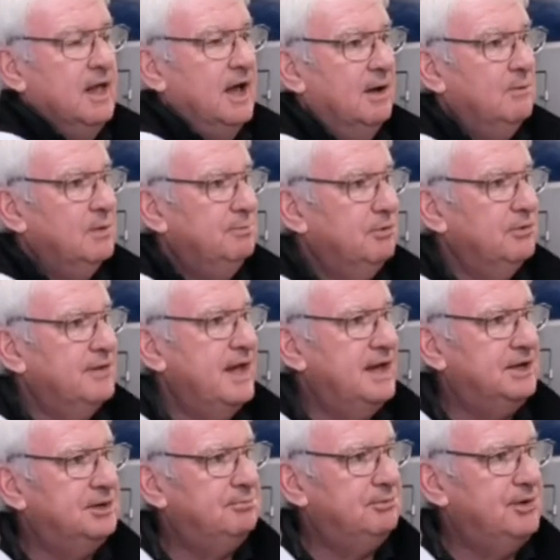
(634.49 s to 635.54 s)
and we put that
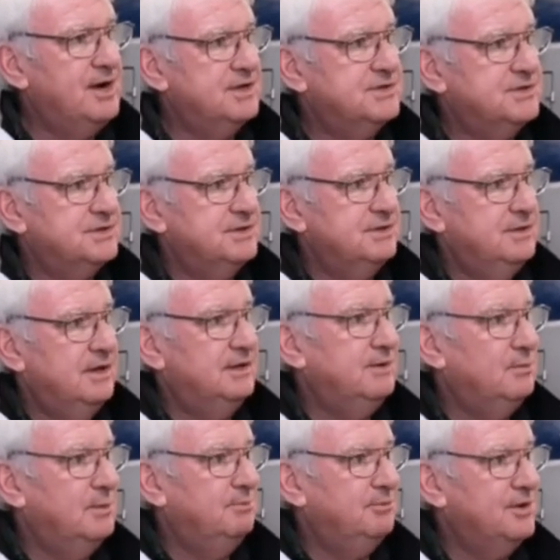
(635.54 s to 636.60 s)
in a press, and
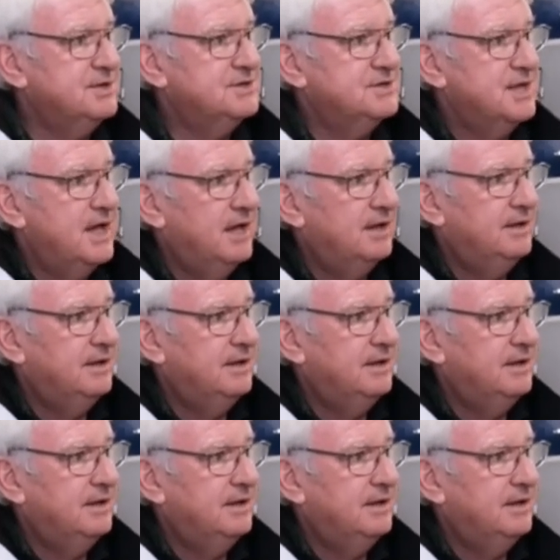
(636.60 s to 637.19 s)
then we press that.